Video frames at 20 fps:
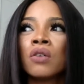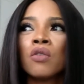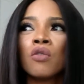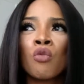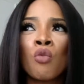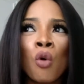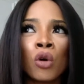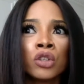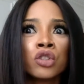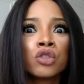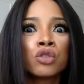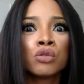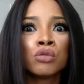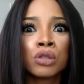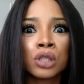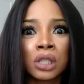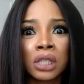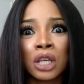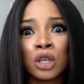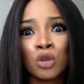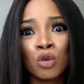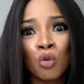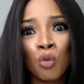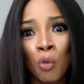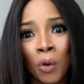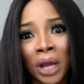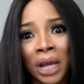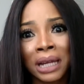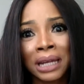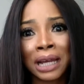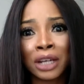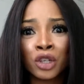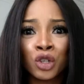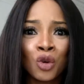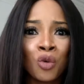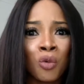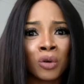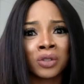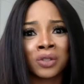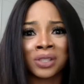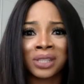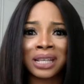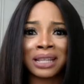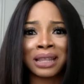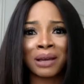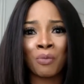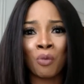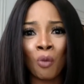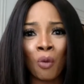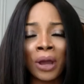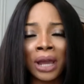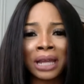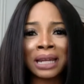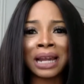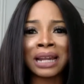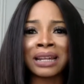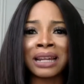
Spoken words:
want to see you win and you want to see them win,